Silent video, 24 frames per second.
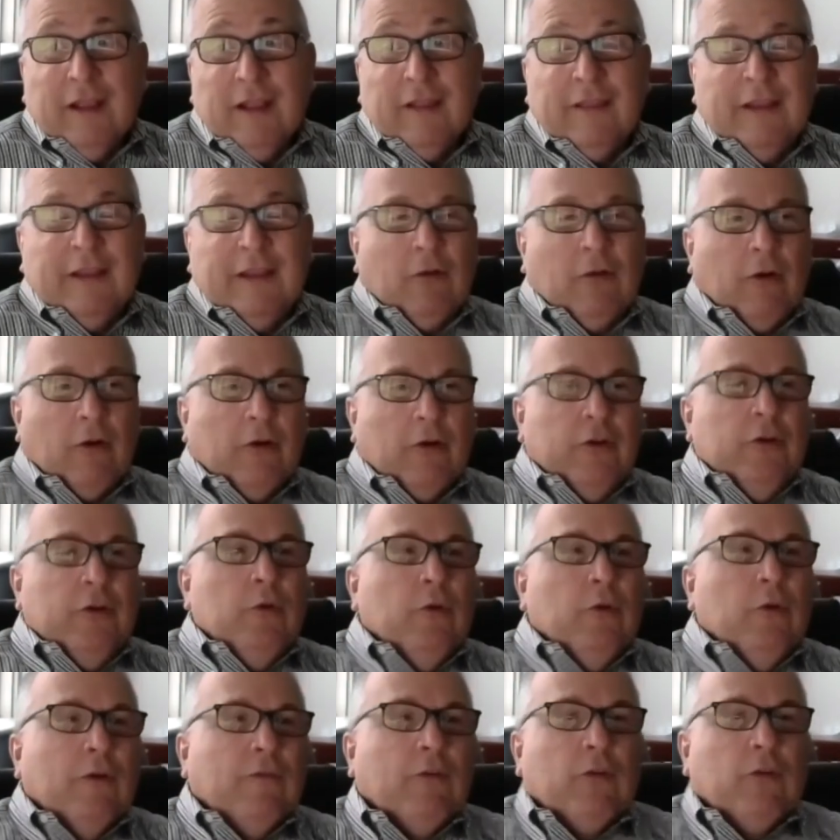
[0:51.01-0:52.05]
There are
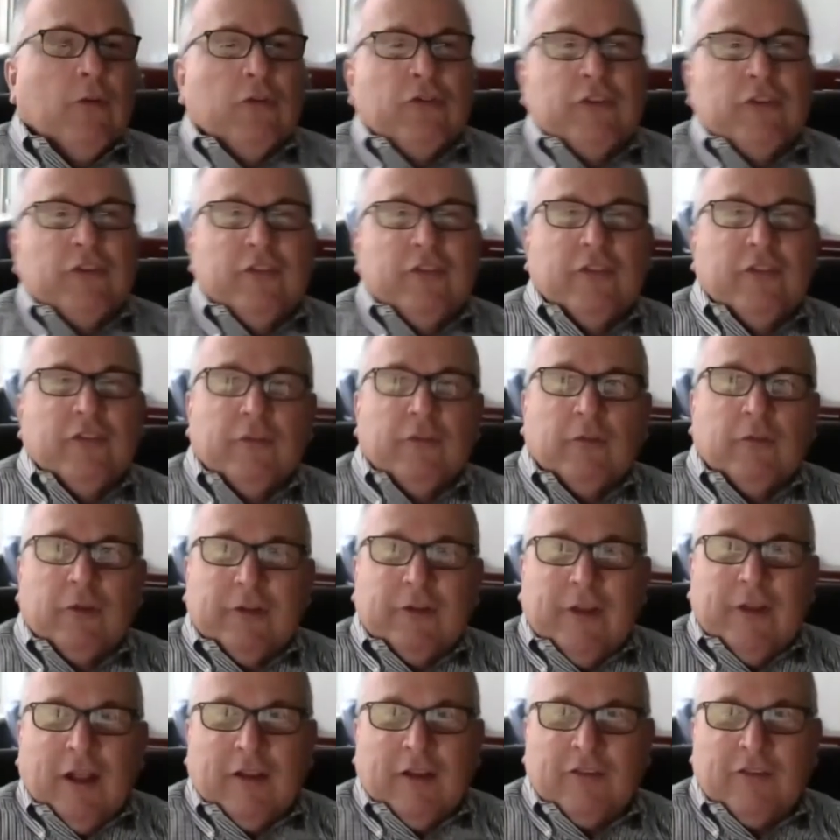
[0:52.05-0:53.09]
newer versions of
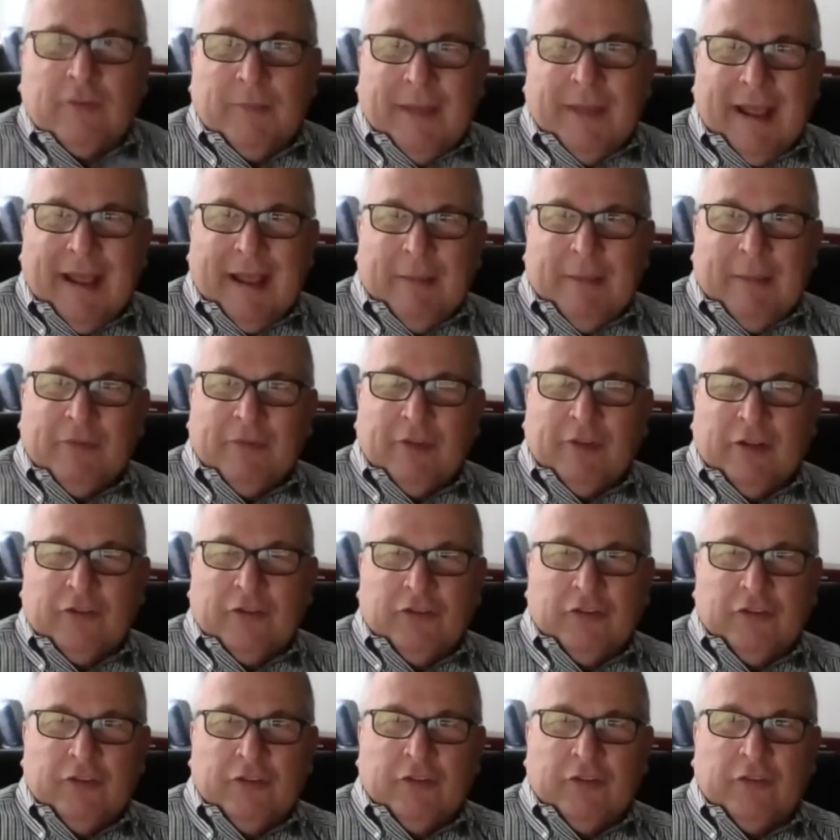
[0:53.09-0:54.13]
rituximab,
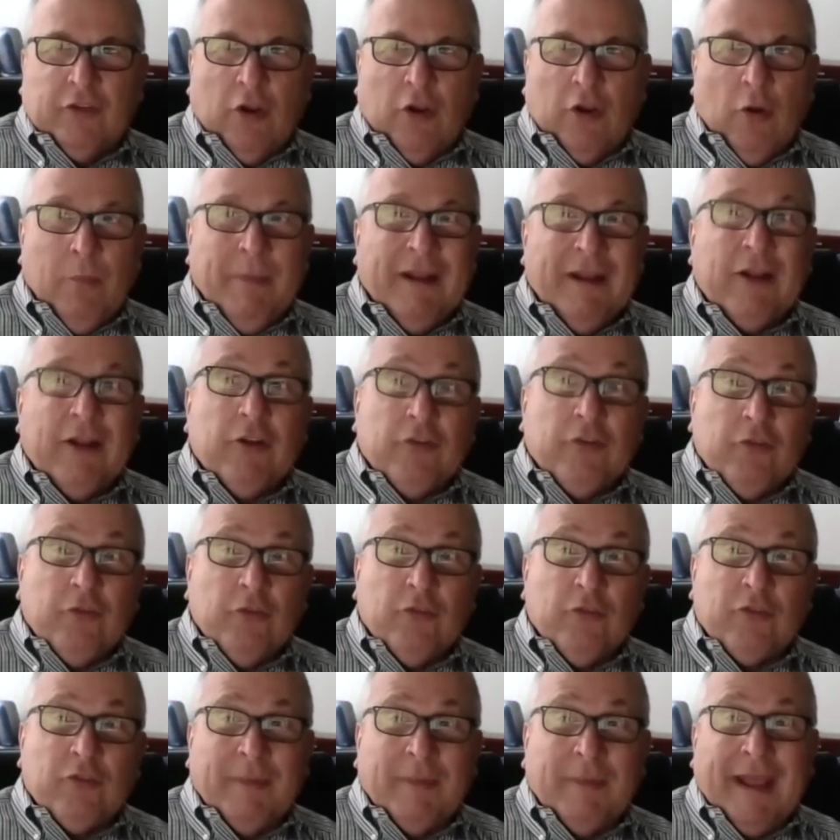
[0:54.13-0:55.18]
such as
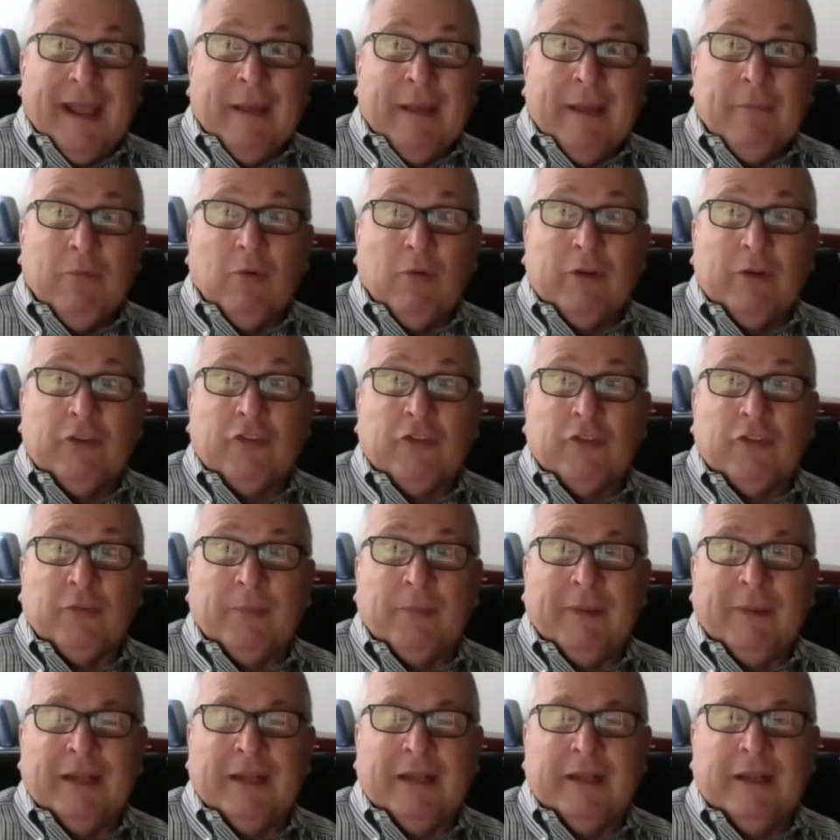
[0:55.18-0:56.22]
obinutuzumab, which has
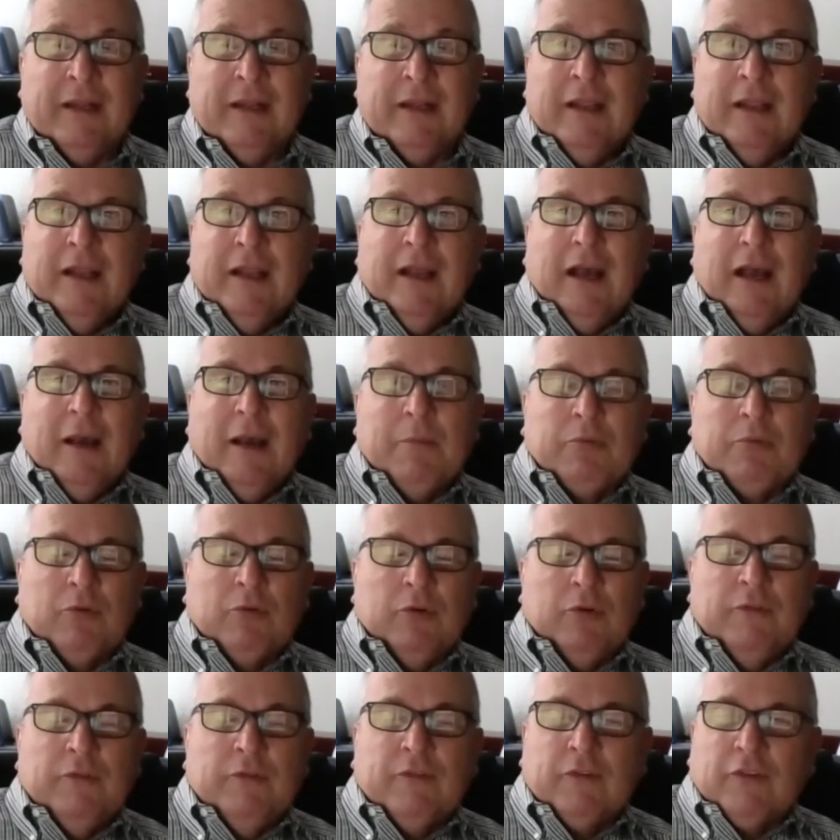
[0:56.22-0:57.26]
been
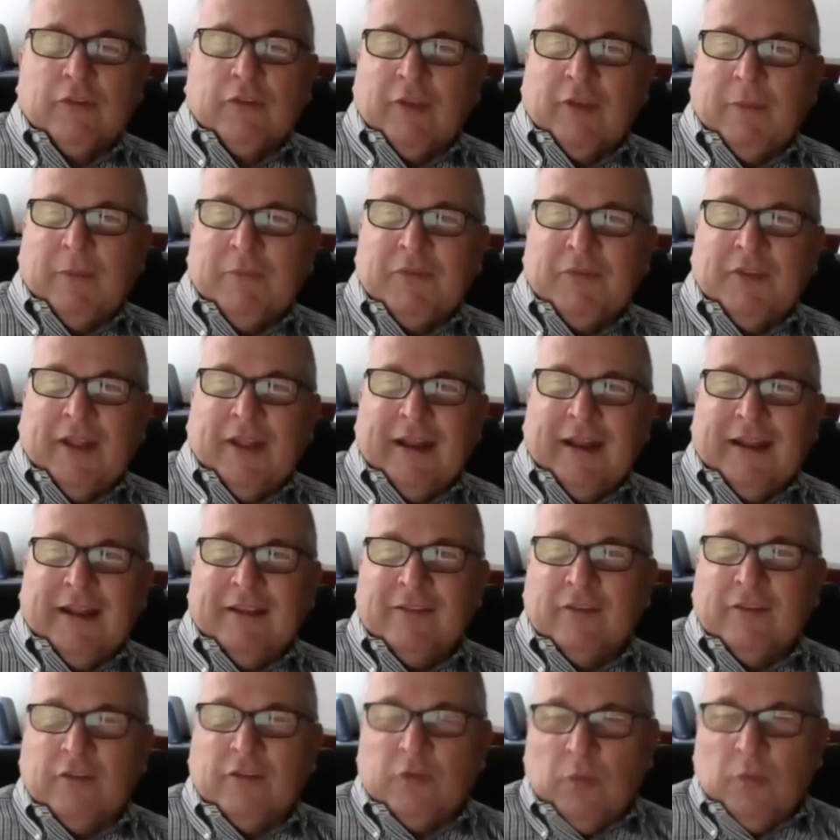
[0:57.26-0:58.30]
approved for some
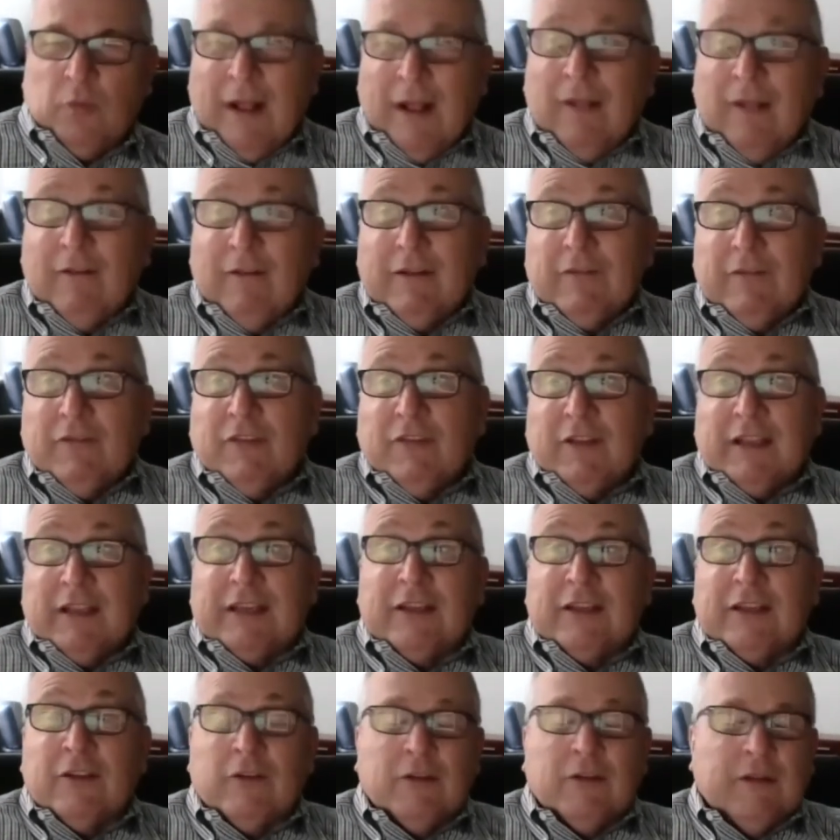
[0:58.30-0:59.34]
settings as well in
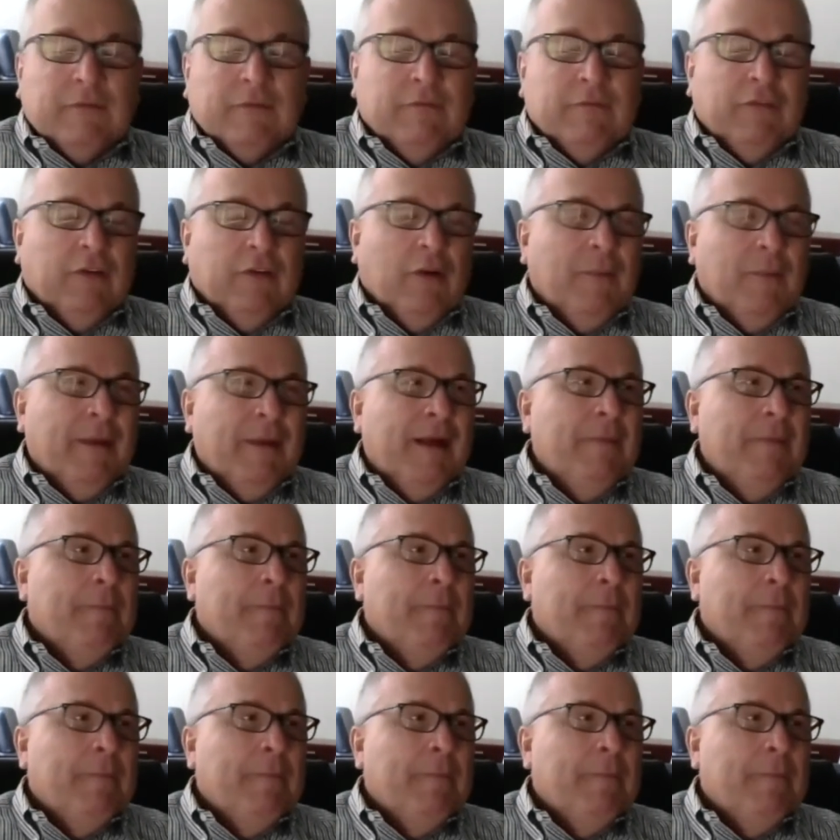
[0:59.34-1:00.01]
follicular lymphoma.